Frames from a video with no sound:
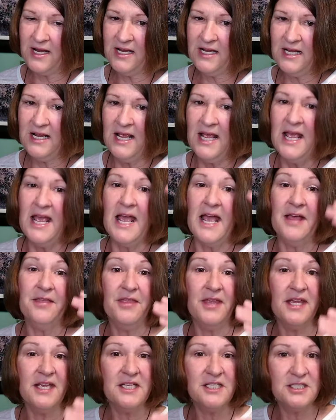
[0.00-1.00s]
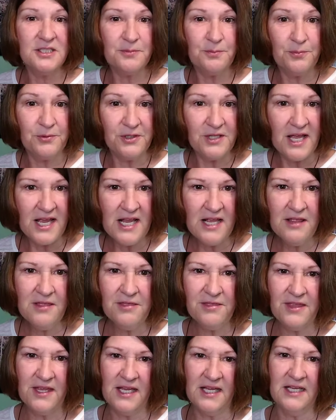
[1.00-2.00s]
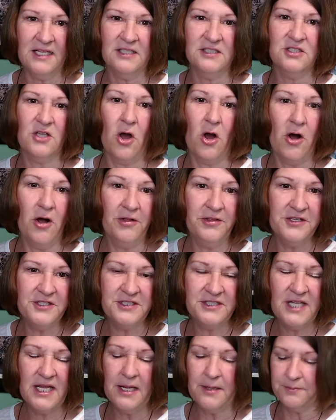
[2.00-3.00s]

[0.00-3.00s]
and they explain things, all the steps.